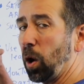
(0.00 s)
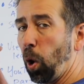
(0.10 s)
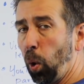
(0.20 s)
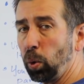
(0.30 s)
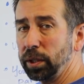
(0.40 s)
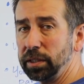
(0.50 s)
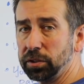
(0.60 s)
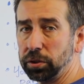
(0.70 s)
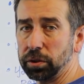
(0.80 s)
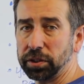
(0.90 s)
holding
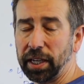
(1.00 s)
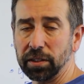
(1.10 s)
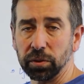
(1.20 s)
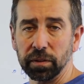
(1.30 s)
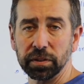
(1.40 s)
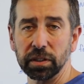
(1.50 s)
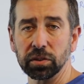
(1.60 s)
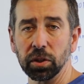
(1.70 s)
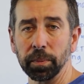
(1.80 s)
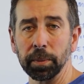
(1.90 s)
to your schedule. I've seen
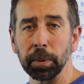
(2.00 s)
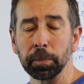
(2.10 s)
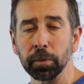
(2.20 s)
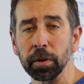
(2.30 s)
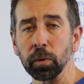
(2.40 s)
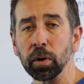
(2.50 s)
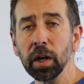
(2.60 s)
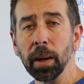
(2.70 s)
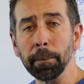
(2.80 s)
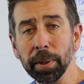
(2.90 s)
so many people that will
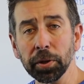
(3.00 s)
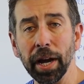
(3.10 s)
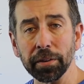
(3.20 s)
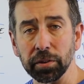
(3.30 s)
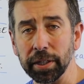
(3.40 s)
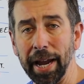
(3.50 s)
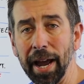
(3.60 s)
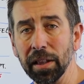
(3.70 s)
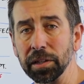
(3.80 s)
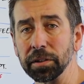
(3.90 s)
build out their
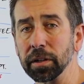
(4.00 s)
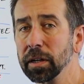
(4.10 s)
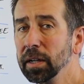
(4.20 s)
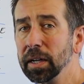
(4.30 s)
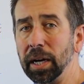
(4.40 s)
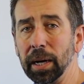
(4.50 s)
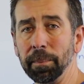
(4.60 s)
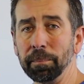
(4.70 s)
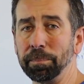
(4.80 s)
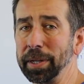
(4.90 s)
calendar,
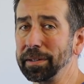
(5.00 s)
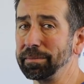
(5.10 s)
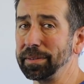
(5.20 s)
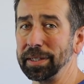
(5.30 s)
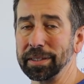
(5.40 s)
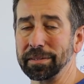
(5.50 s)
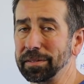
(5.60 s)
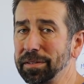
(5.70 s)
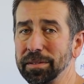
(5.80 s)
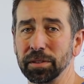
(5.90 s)
but
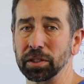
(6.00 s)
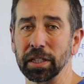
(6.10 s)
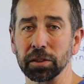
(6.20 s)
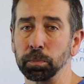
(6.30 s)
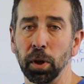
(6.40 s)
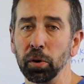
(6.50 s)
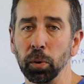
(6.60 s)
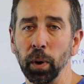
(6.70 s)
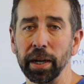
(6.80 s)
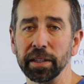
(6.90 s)
it just gets blown
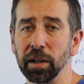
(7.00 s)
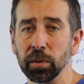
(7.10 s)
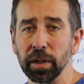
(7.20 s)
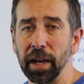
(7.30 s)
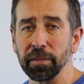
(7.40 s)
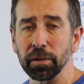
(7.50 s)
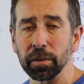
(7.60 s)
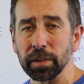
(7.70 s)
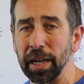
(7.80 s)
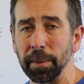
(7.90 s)
away. They don't
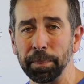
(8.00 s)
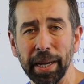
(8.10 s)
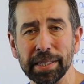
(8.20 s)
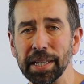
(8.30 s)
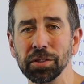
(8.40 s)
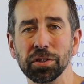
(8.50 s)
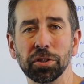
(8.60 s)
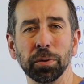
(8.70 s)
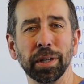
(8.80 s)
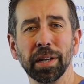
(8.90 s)
ever kind of pay attention
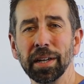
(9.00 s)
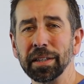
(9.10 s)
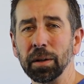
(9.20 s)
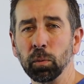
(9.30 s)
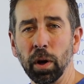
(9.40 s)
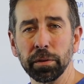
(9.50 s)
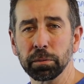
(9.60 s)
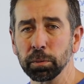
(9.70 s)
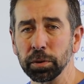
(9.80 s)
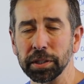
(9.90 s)
to it. They run
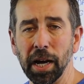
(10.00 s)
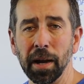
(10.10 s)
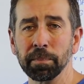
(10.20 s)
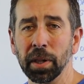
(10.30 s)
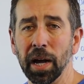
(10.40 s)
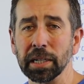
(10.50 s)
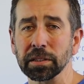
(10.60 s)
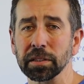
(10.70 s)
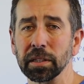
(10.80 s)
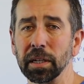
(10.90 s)
through the time
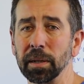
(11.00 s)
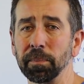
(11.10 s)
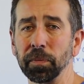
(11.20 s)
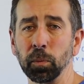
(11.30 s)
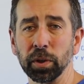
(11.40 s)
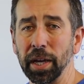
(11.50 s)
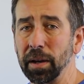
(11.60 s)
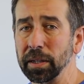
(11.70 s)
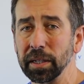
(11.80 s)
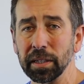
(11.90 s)
blocks
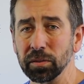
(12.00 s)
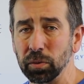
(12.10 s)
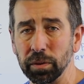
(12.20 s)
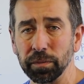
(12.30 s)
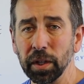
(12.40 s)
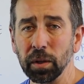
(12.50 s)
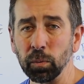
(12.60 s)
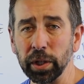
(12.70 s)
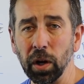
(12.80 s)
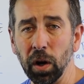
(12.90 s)
without any sort of
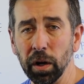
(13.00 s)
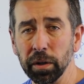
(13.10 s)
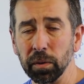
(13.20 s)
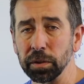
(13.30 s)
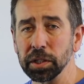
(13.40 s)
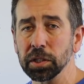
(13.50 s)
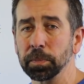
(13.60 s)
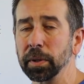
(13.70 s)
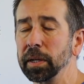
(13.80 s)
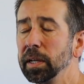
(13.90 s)
regard or
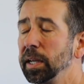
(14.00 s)
discipline,